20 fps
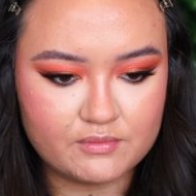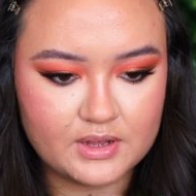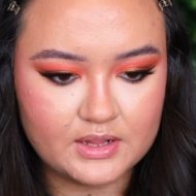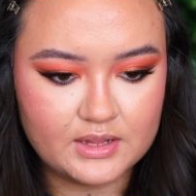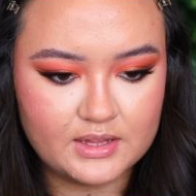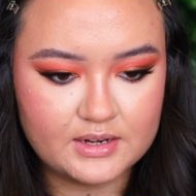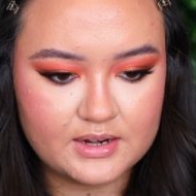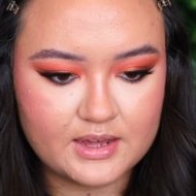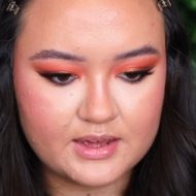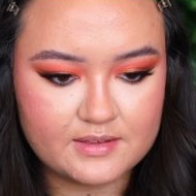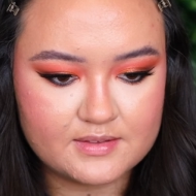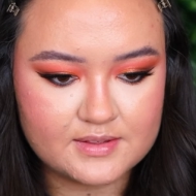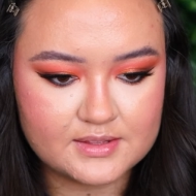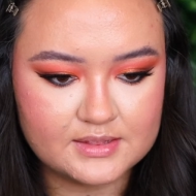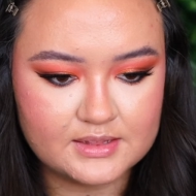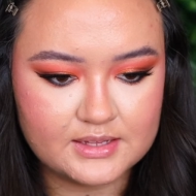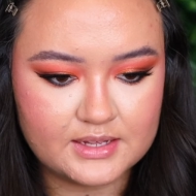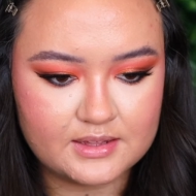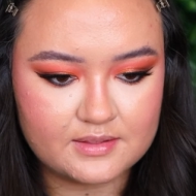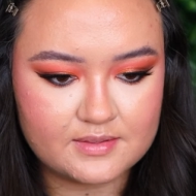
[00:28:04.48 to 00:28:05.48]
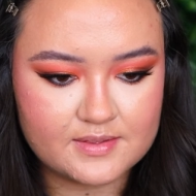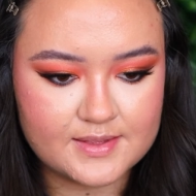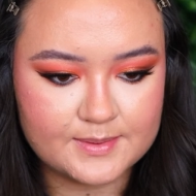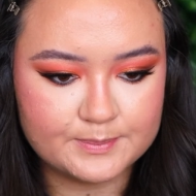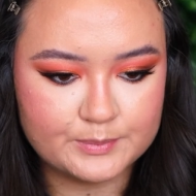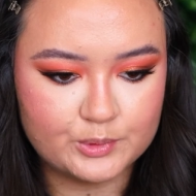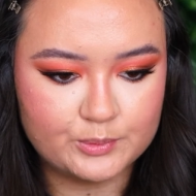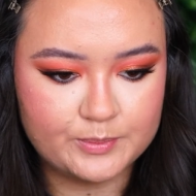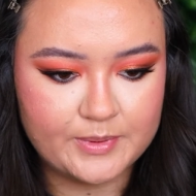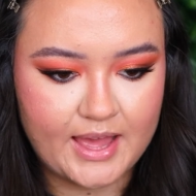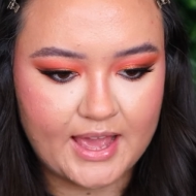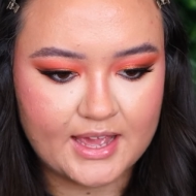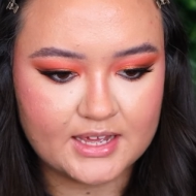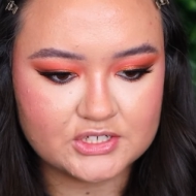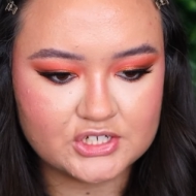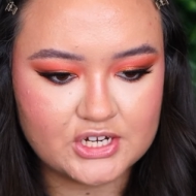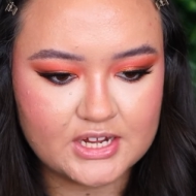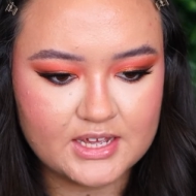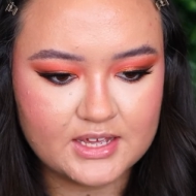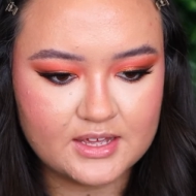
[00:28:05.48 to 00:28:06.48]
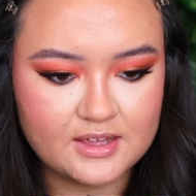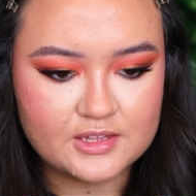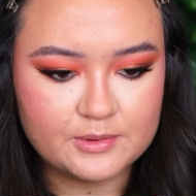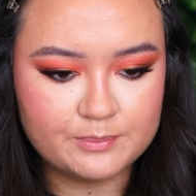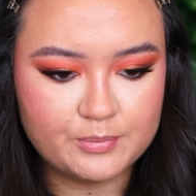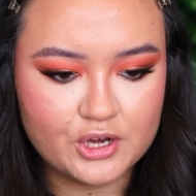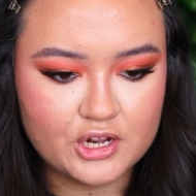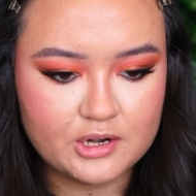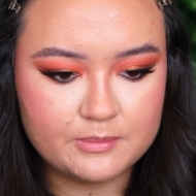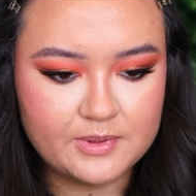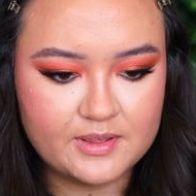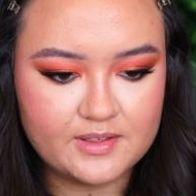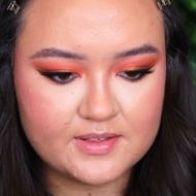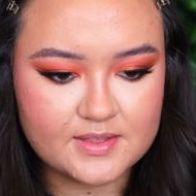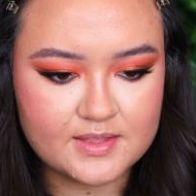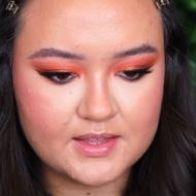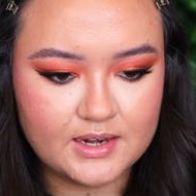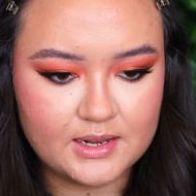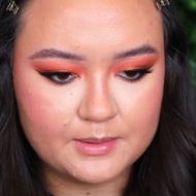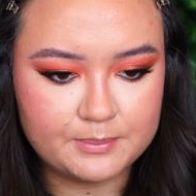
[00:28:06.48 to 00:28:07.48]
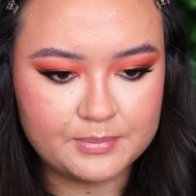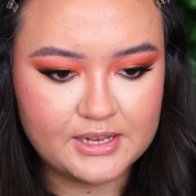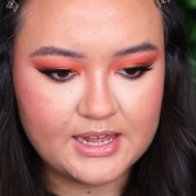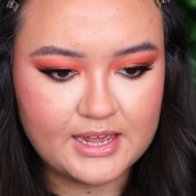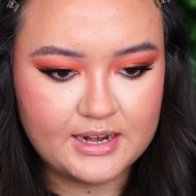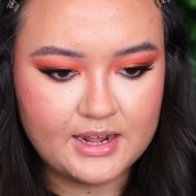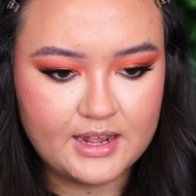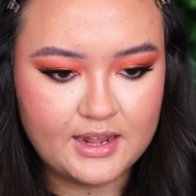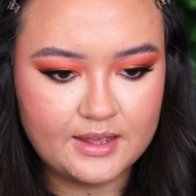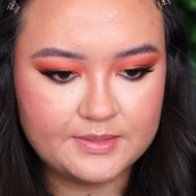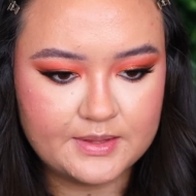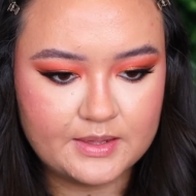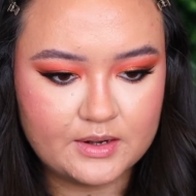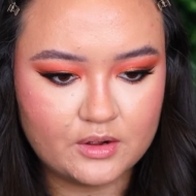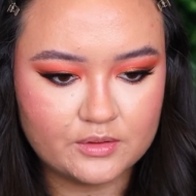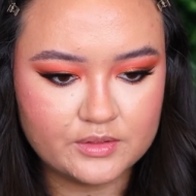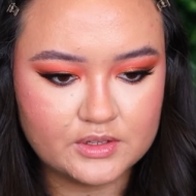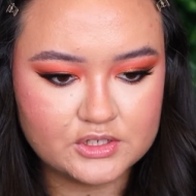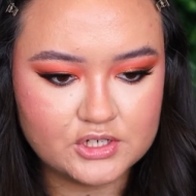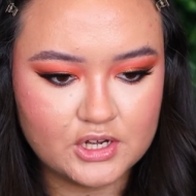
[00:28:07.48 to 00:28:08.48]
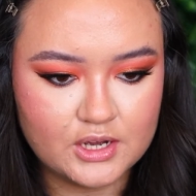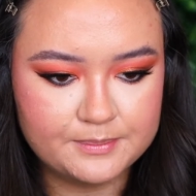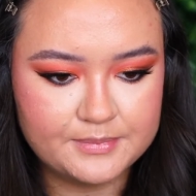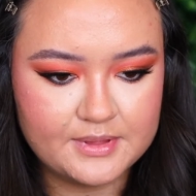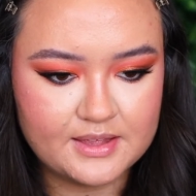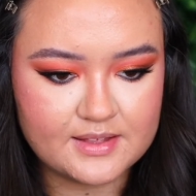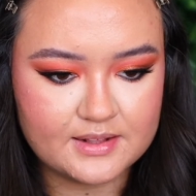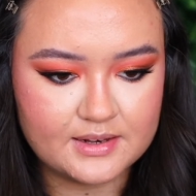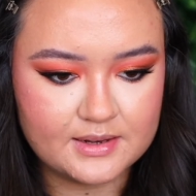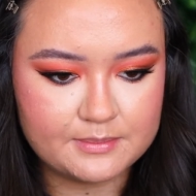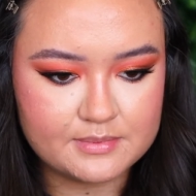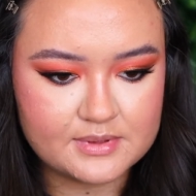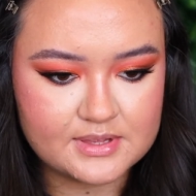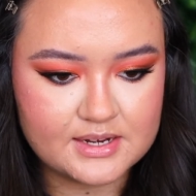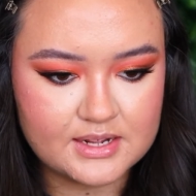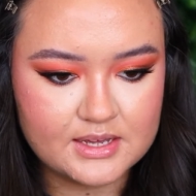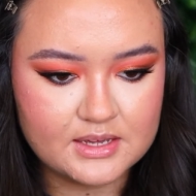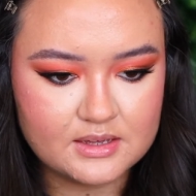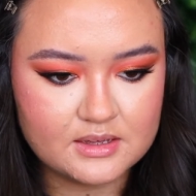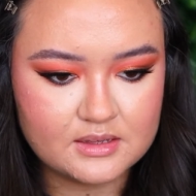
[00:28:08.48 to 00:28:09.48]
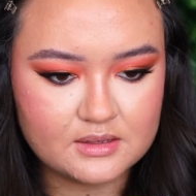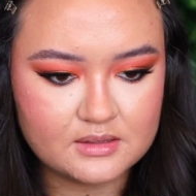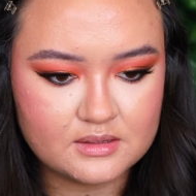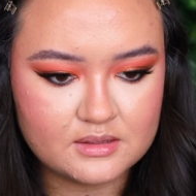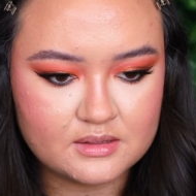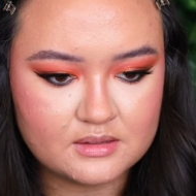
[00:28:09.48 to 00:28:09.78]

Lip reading: really nice, clean, simple packaging. The bottom is the lip liner, and then on the top there's a lipstick.